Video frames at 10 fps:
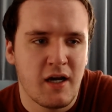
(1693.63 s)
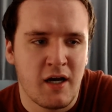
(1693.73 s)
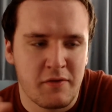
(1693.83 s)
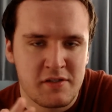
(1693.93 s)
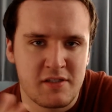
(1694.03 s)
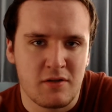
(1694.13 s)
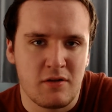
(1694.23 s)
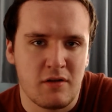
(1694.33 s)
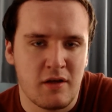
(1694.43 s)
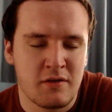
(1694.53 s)
There's
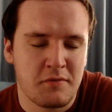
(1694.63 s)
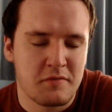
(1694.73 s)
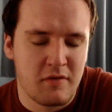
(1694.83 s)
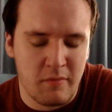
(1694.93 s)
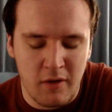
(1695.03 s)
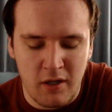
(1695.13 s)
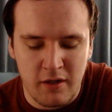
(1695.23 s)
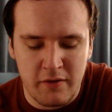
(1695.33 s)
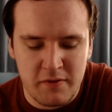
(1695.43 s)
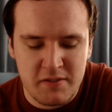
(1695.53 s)
still, in terms of the
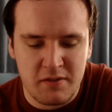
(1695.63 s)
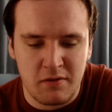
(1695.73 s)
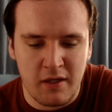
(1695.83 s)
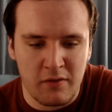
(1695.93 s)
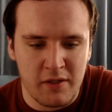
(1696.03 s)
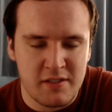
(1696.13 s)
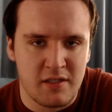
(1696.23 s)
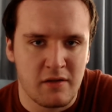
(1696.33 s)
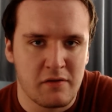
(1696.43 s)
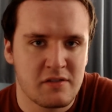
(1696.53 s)
manga, there's still at least
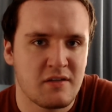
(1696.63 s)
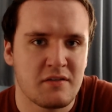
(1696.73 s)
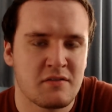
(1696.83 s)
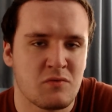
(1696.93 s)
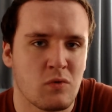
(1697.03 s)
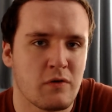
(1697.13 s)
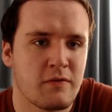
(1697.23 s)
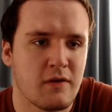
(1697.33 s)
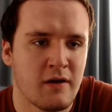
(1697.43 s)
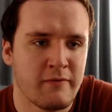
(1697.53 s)
another season's worth
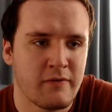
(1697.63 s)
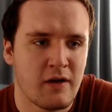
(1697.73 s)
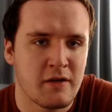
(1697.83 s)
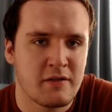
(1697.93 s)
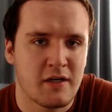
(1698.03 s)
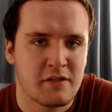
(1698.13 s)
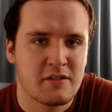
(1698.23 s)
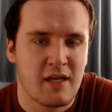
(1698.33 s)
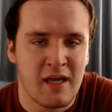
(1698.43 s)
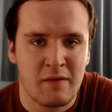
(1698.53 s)
of
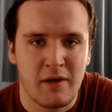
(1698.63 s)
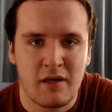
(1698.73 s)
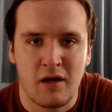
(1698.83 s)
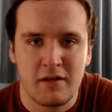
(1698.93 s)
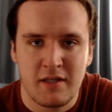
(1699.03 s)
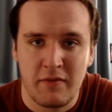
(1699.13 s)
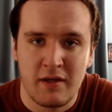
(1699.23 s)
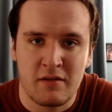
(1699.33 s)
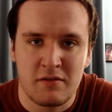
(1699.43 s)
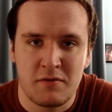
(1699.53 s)
untouched anime content they
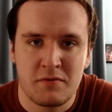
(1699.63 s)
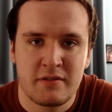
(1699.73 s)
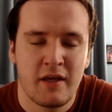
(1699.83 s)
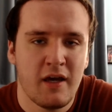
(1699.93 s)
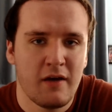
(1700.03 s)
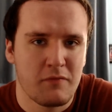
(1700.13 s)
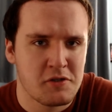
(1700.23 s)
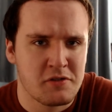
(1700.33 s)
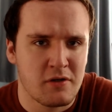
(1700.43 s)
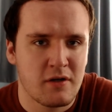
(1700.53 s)
can use for
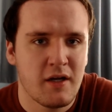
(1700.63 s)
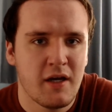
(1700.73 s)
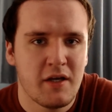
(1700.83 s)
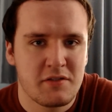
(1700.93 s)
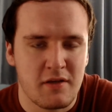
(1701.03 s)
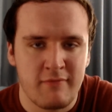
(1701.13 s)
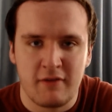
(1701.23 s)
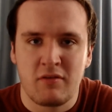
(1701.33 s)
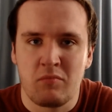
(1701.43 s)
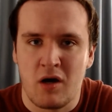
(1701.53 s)
sure. So even
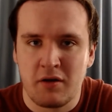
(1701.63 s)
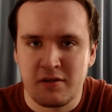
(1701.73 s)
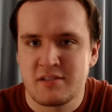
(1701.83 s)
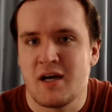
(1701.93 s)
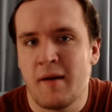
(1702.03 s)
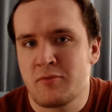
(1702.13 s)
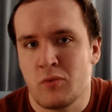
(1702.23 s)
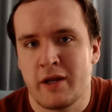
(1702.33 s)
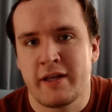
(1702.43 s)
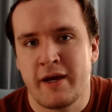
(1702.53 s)
if the manga stopped
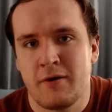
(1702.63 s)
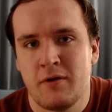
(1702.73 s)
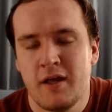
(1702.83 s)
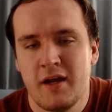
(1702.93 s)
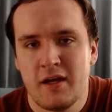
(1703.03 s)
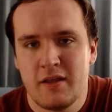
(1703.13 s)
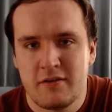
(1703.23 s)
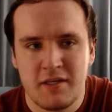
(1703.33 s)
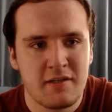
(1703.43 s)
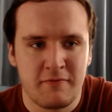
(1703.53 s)
right now,
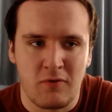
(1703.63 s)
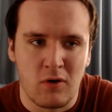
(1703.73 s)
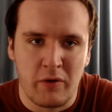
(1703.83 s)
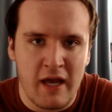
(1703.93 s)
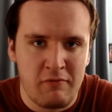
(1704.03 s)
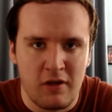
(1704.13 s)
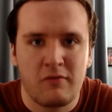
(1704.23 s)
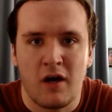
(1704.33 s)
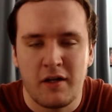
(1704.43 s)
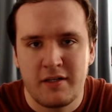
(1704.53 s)
season 4 would have enough
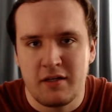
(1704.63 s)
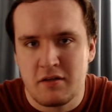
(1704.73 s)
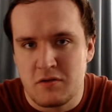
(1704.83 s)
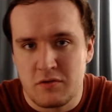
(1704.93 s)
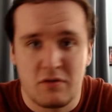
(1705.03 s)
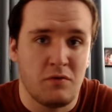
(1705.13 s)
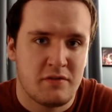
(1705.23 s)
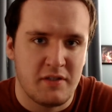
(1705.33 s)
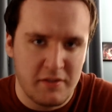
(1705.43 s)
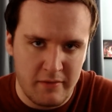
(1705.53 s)
content to do its whole
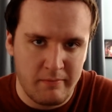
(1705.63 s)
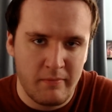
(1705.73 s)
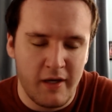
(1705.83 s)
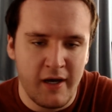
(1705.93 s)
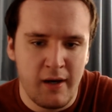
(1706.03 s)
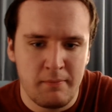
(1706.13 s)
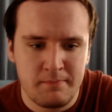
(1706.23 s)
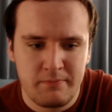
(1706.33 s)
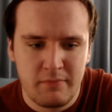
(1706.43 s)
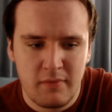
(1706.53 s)
season.
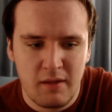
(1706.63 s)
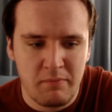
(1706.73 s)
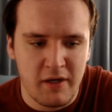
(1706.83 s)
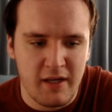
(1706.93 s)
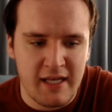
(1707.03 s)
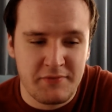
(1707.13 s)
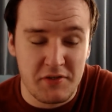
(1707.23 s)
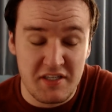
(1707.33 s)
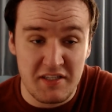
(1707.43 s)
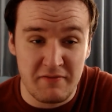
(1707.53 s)
But as for
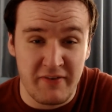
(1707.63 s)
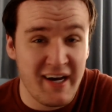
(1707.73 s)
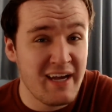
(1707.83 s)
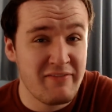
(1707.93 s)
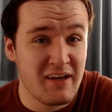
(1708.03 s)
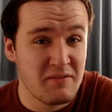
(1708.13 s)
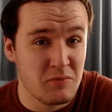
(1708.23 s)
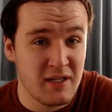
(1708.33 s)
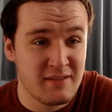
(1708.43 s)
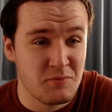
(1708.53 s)
season 5,
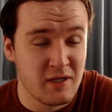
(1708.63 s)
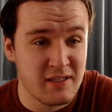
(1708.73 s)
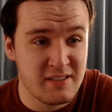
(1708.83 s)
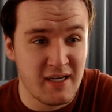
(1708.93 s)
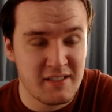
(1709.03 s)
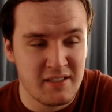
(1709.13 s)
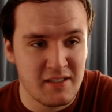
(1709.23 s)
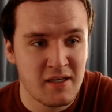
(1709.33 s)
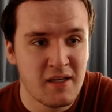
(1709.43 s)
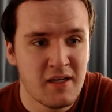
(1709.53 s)
that's where it gets
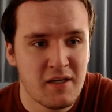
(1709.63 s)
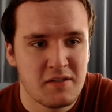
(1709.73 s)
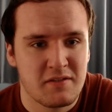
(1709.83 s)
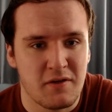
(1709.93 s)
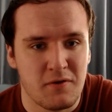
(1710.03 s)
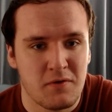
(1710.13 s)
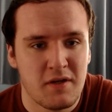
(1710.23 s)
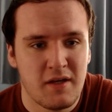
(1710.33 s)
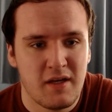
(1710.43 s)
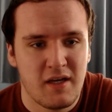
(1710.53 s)
dicey. So
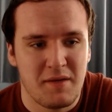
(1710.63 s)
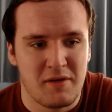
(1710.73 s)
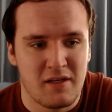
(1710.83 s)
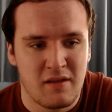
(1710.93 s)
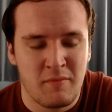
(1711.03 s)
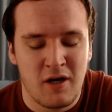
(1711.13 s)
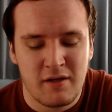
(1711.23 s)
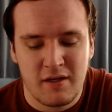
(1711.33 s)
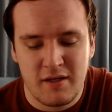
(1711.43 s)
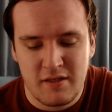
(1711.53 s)
I mean, the
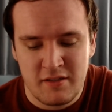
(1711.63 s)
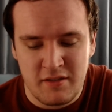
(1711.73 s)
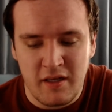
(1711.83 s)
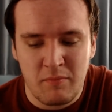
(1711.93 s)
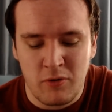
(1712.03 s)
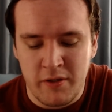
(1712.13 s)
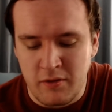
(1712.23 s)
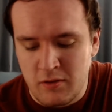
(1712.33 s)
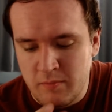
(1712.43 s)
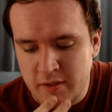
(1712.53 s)
manga, just let it breathe a
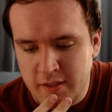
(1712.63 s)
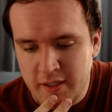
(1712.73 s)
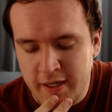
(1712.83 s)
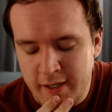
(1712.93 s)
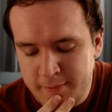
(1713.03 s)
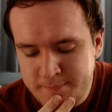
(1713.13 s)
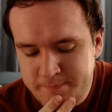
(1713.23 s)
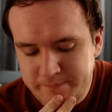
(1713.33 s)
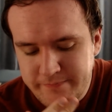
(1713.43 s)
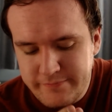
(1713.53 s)
little bit.
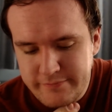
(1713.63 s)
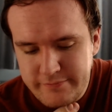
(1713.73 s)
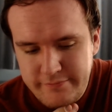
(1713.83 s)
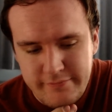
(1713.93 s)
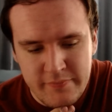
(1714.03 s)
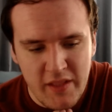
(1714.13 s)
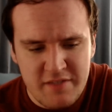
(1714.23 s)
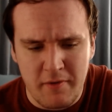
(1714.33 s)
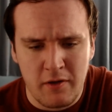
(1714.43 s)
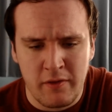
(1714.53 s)
That's
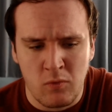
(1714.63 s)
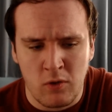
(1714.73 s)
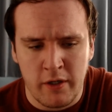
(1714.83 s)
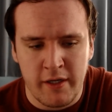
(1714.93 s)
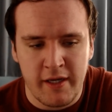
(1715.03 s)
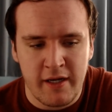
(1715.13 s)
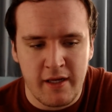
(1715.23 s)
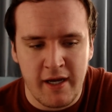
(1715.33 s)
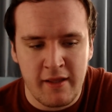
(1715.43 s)
my only worry, and